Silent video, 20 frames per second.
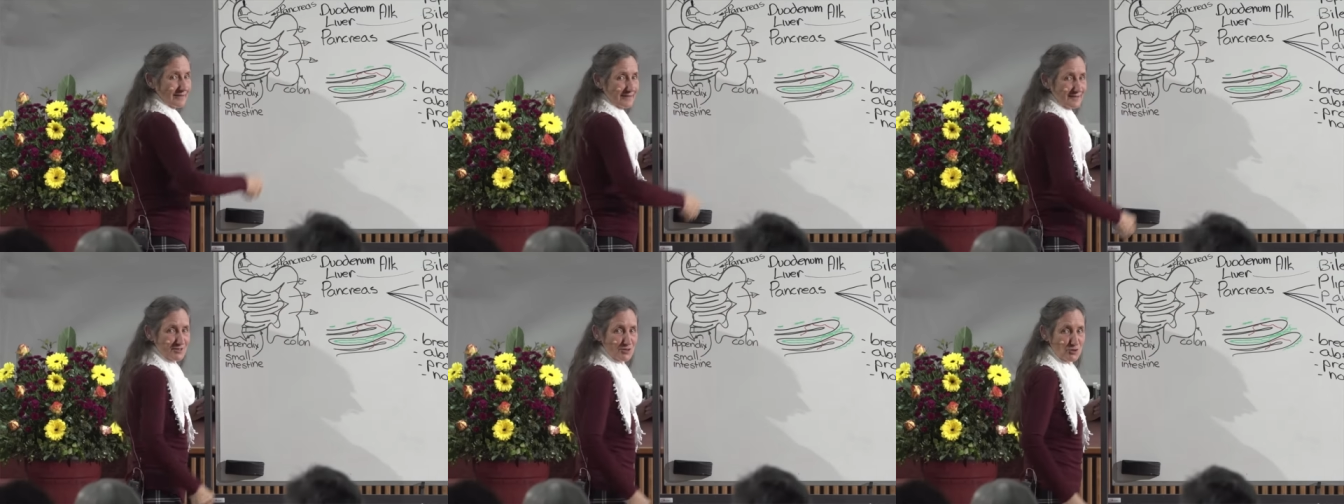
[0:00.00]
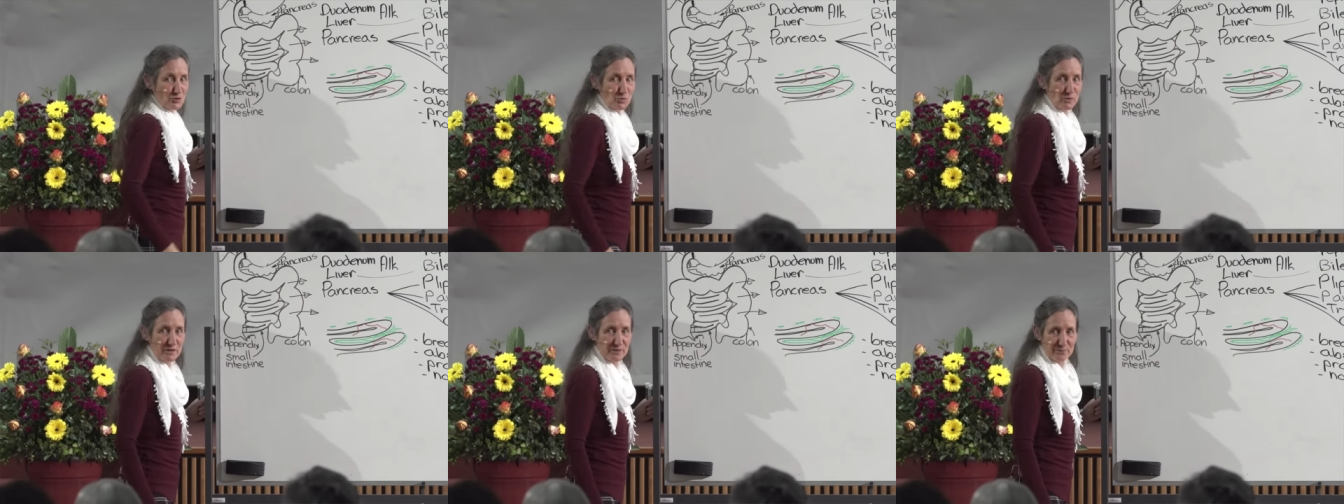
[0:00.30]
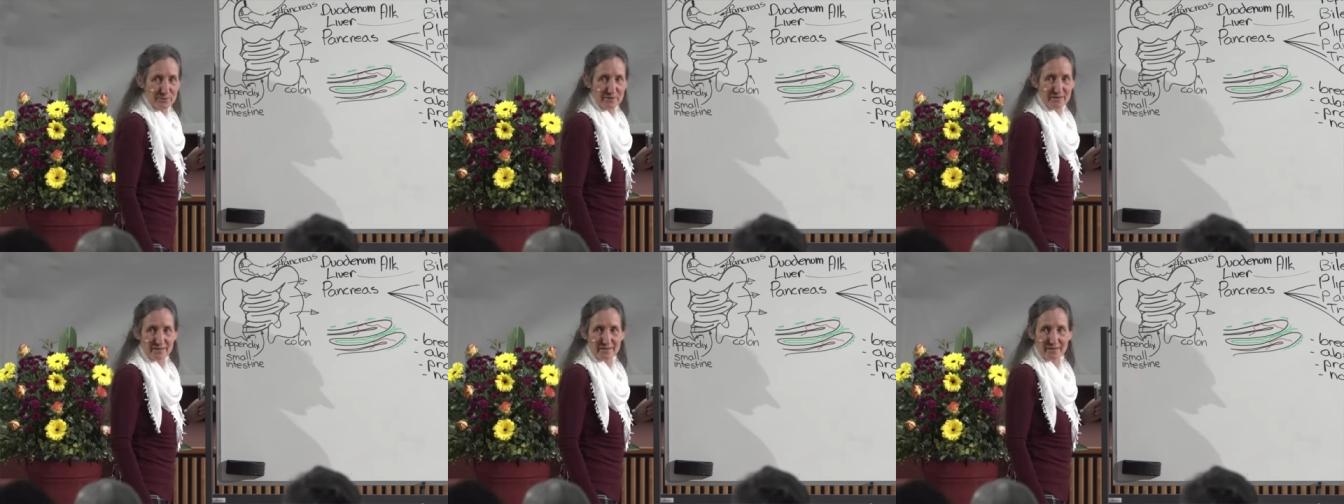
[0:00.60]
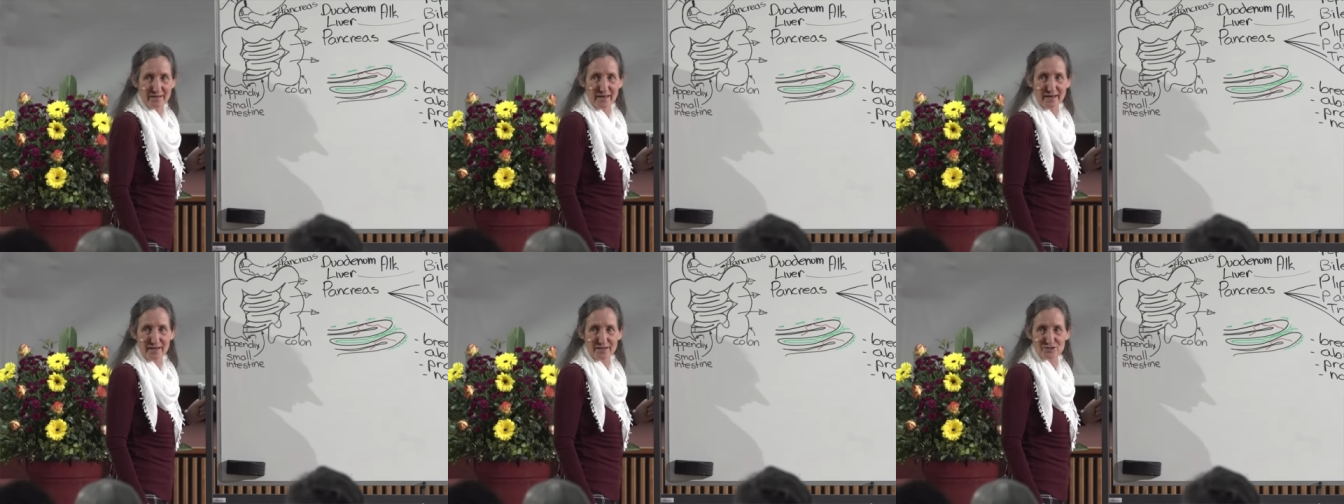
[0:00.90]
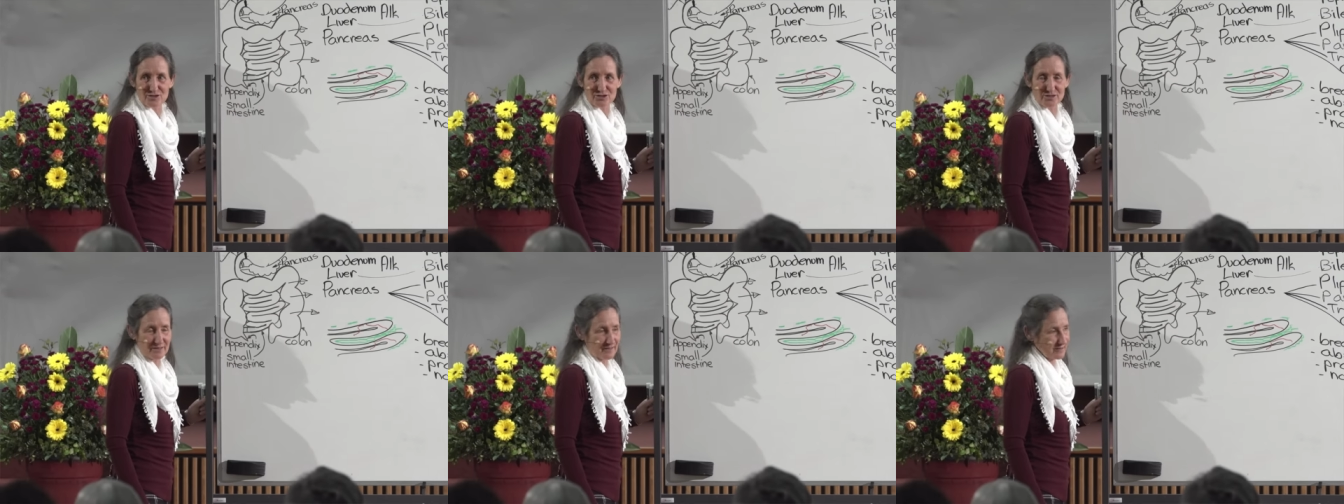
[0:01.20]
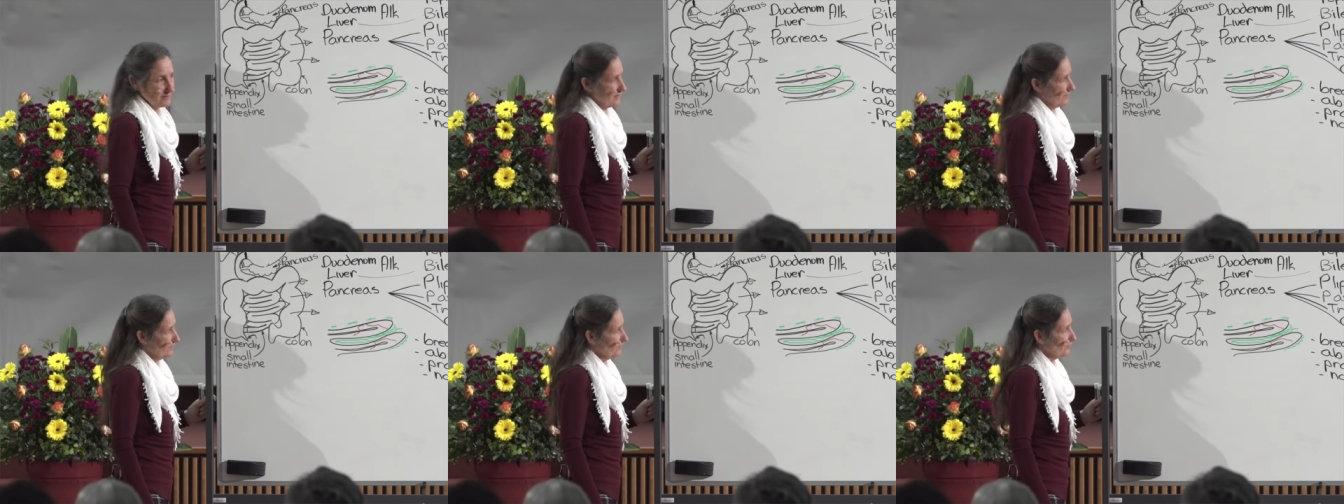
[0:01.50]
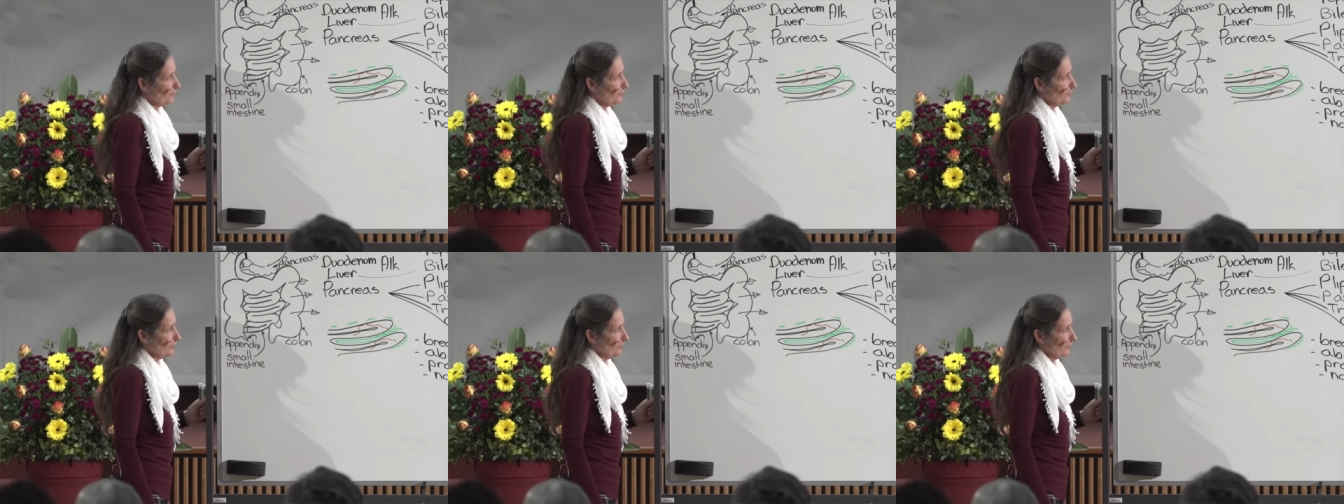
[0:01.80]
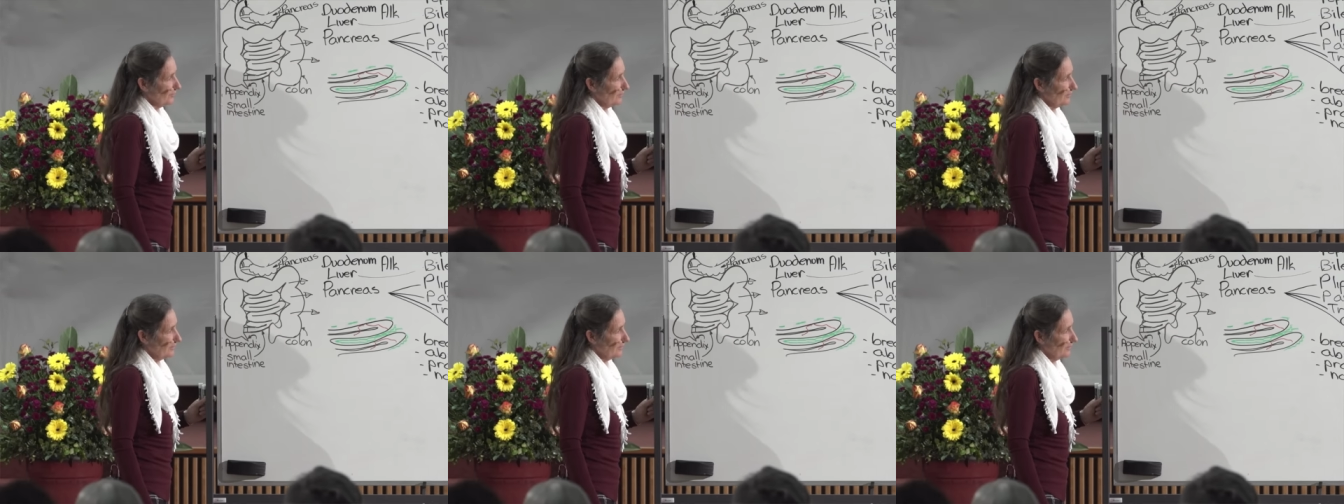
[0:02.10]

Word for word: sweeping action through.